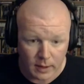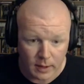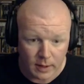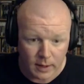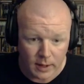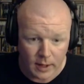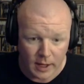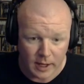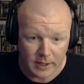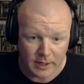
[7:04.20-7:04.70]

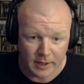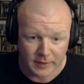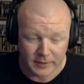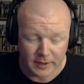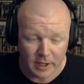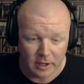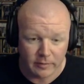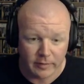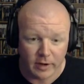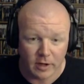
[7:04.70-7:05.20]
Head down the
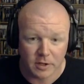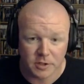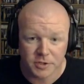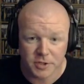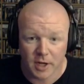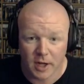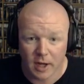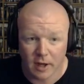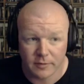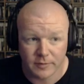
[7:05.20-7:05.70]
elevator
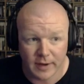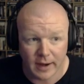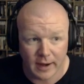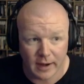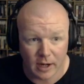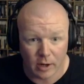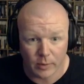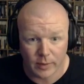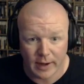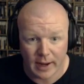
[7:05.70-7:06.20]
shaft, and
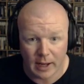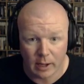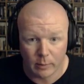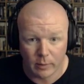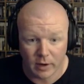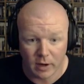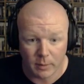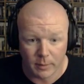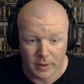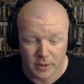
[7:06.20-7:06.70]
I would highly
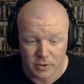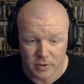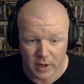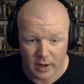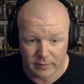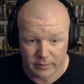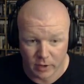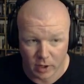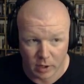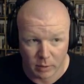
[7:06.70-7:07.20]
recommend you
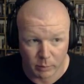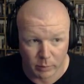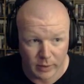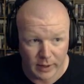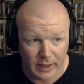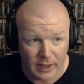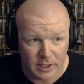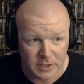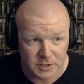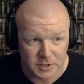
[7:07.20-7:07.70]
have your
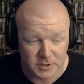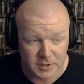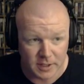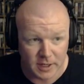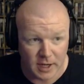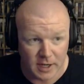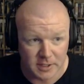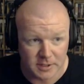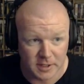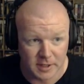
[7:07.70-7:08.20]
umbrella just in
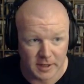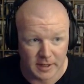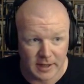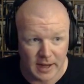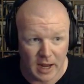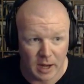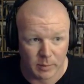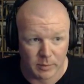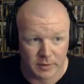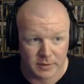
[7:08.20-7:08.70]
case the
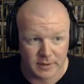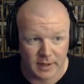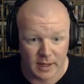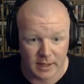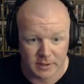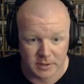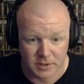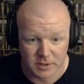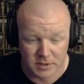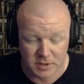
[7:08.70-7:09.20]
game
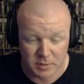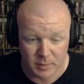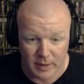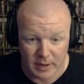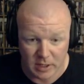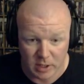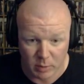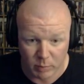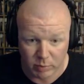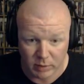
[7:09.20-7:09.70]
decides to just
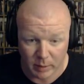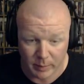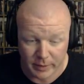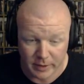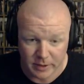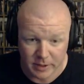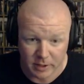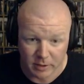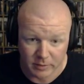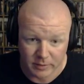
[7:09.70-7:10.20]
make you plummet
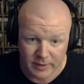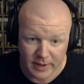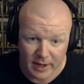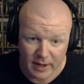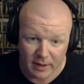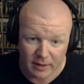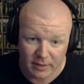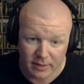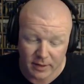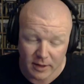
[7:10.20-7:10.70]
to your
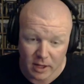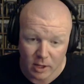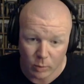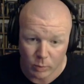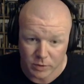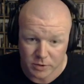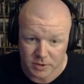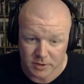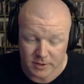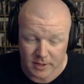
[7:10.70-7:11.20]
death,
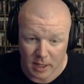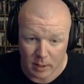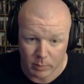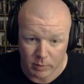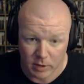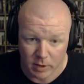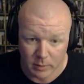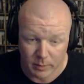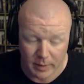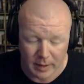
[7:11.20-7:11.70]
which has
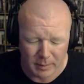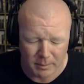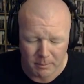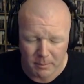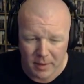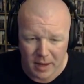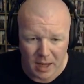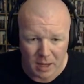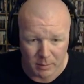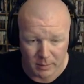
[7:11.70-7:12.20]
happened to me
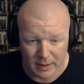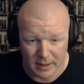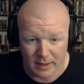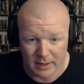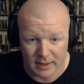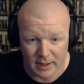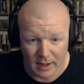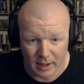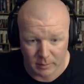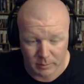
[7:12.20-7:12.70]
many, many
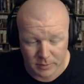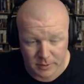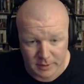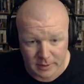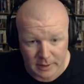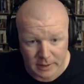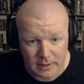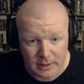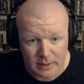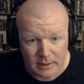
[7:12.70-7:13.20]
times,
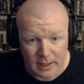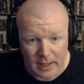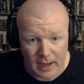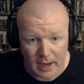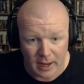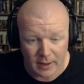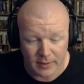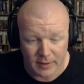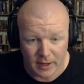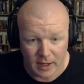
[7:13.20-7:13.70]

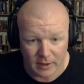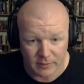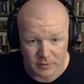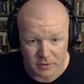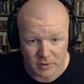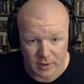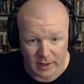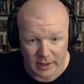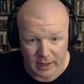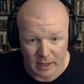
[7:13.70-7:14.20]
and then have to
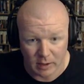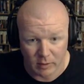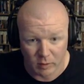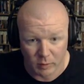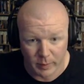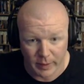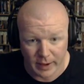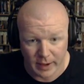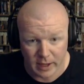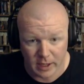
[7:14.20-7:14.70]
try and get all the way
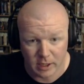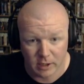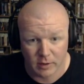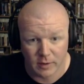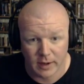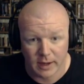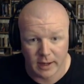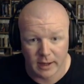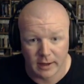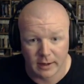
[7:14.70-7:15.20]
back in here
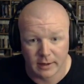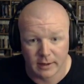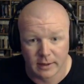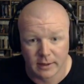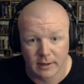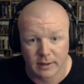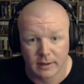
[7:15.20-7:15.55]
again.